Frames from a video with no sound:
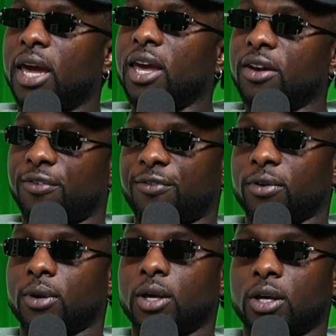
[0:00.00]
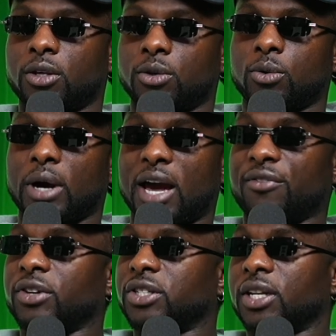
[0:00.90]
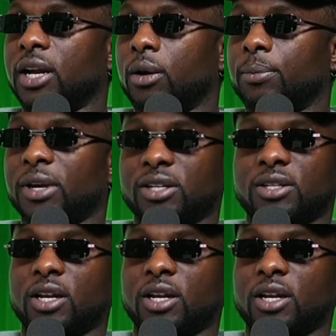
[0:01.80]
if you average it out based